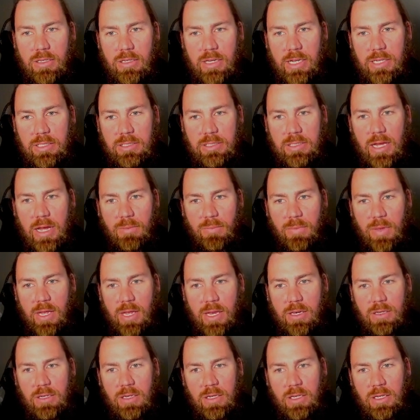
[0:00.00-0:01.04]
next up,
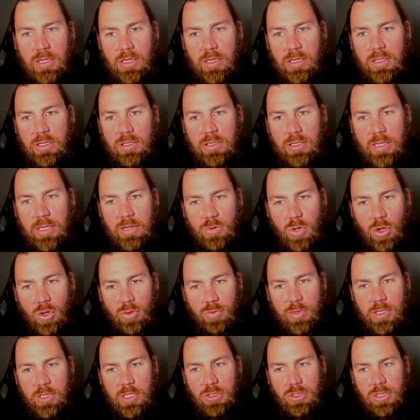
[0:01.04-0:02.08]
and they've gone
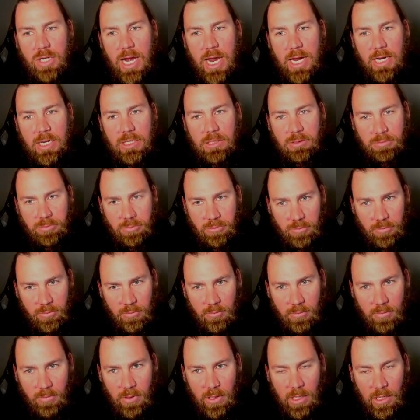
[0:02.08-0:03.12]
with the Dragon,
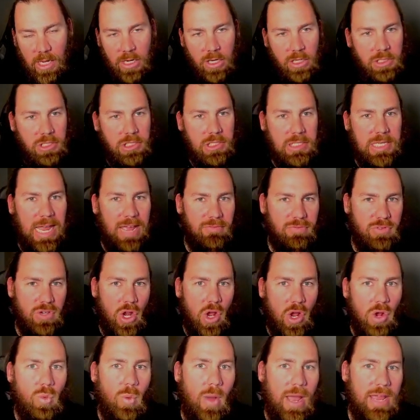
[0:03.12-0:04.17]
and I just have
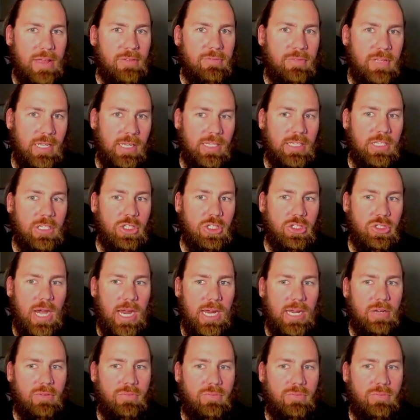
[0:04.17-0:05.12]
no way of killing the Dragon